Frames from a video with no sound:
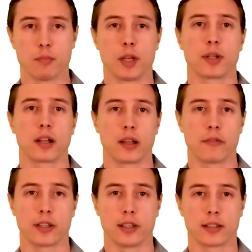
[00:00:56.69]
People are
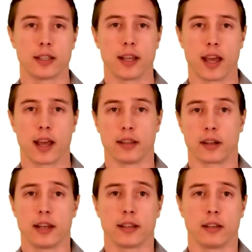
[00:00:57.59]
loving it
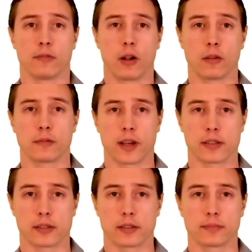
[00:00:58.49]
and getting involved
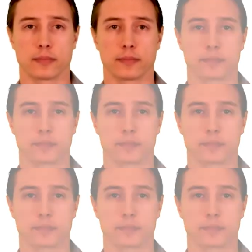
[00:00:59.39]
faster.